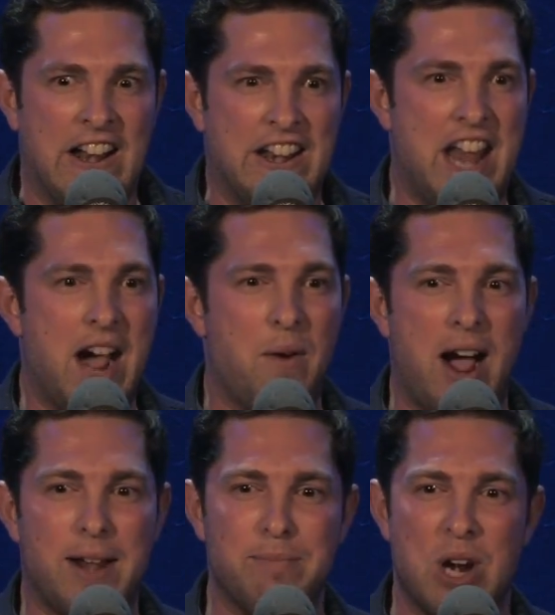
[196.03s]
Now
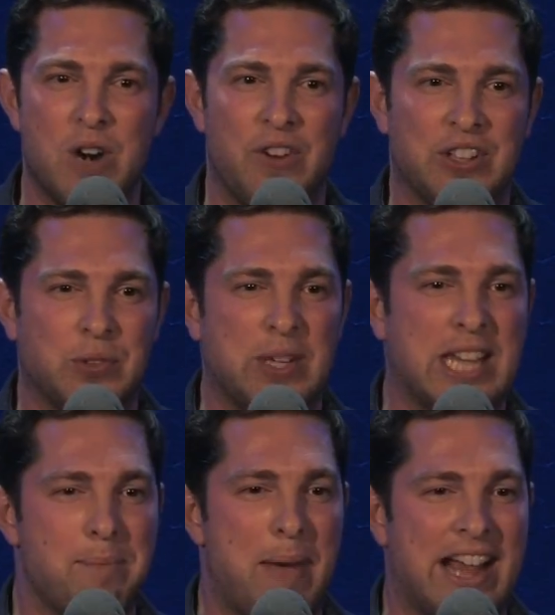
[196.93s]
I'm nervous. We
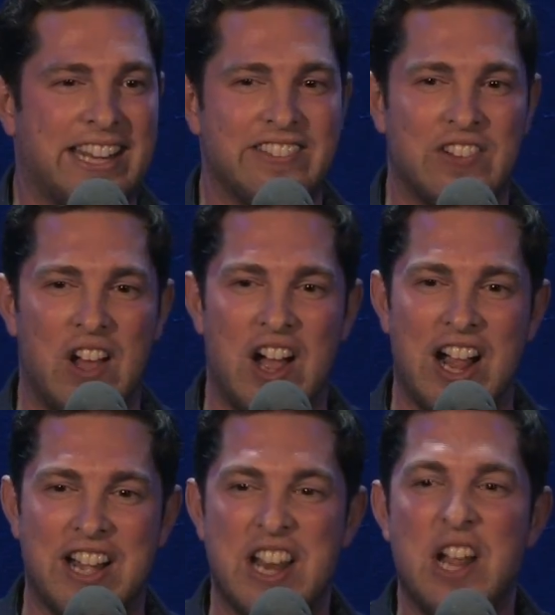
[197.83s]
get back in
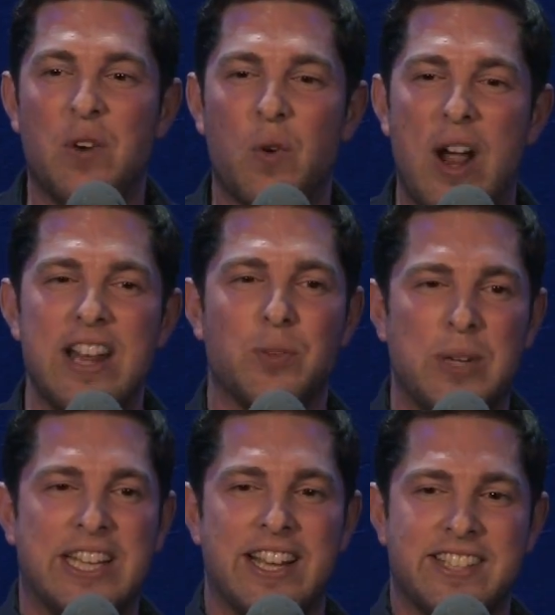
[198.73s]
line. Right as
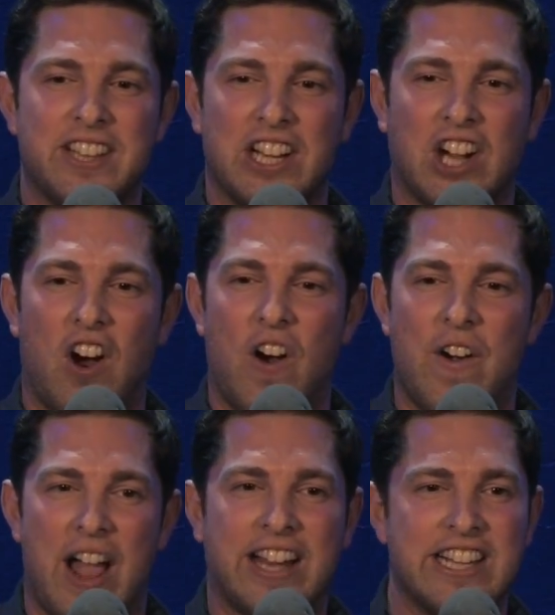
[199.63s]
we get to the
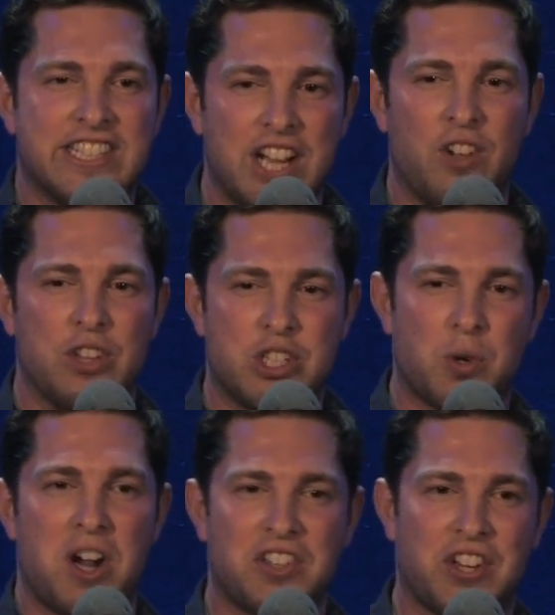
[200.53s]
guard, I can tell the
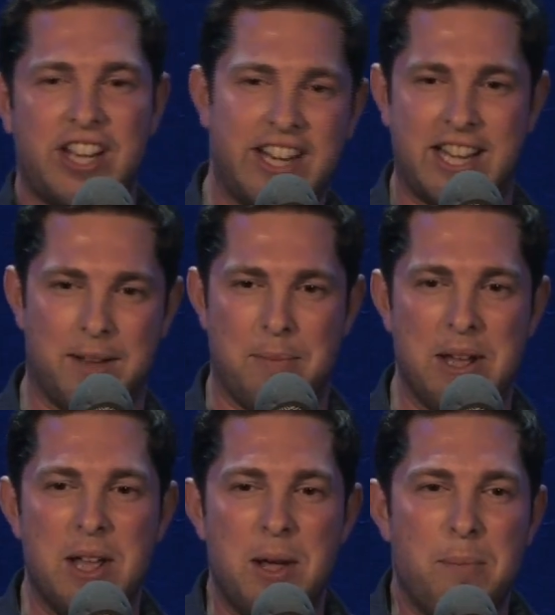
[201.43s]
drugs hit him
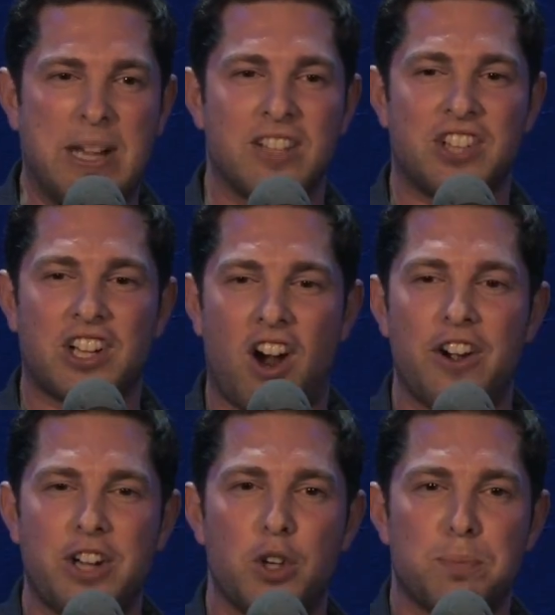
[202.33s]
because the
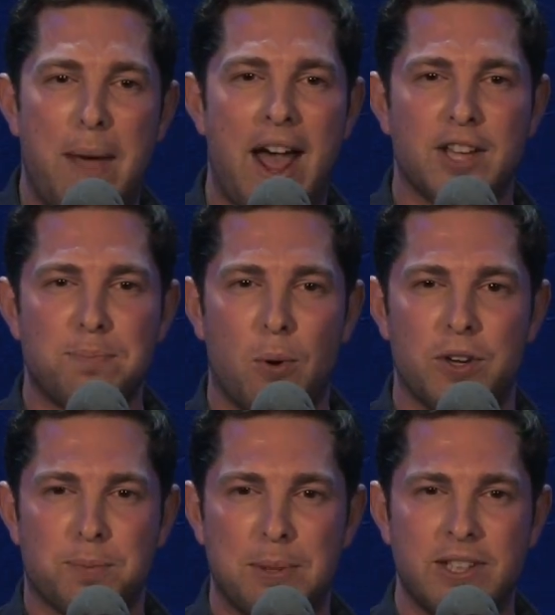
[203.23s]
guard goes,
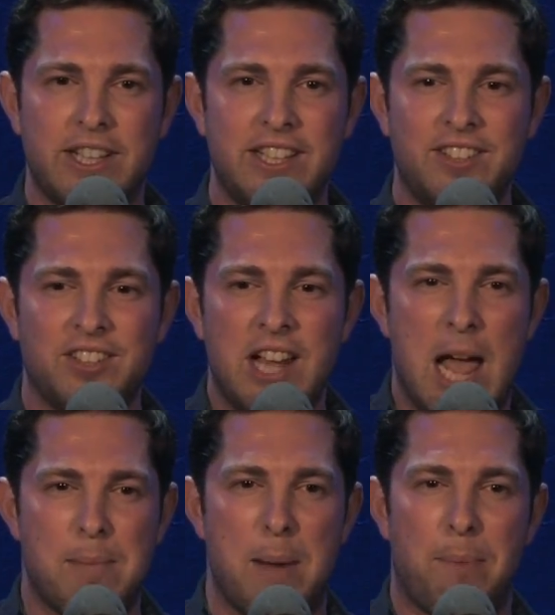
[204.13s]
passports, please.
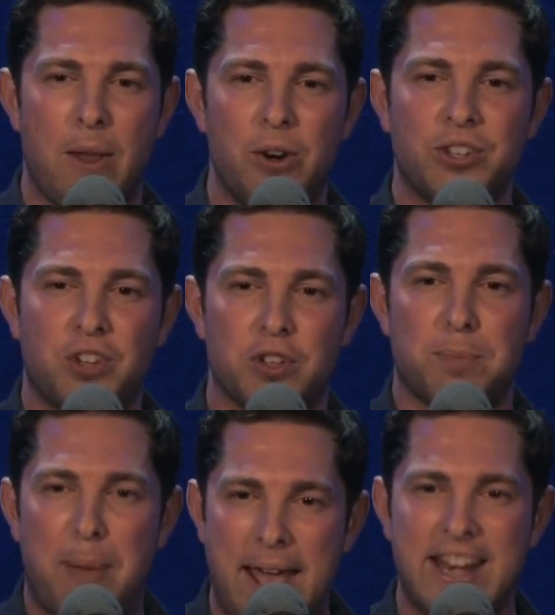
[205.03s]
And my brother starts
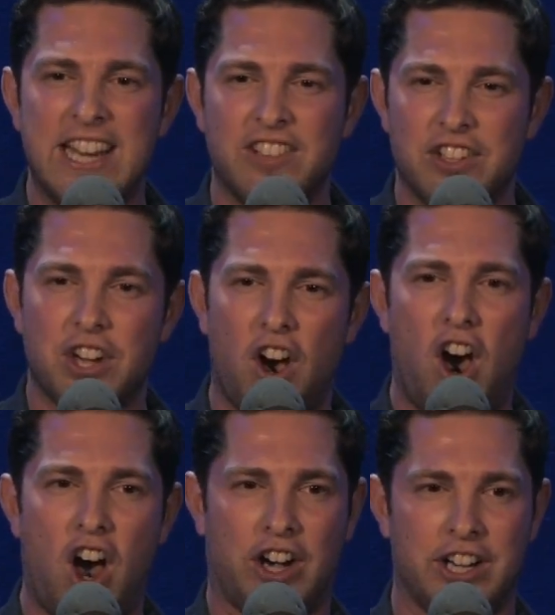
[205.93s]
petting the
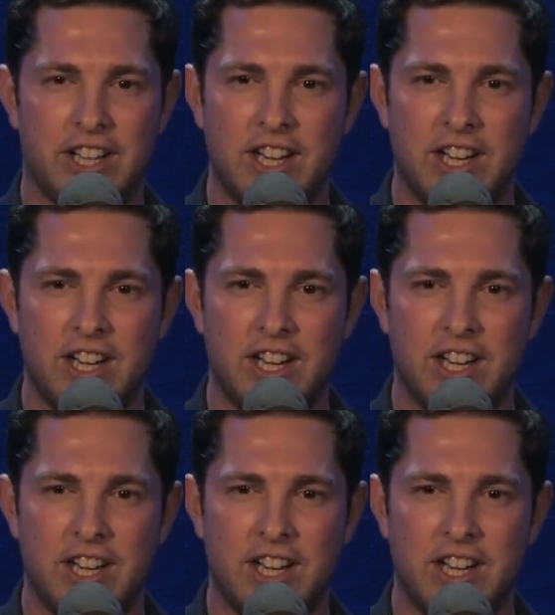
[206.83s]
dog.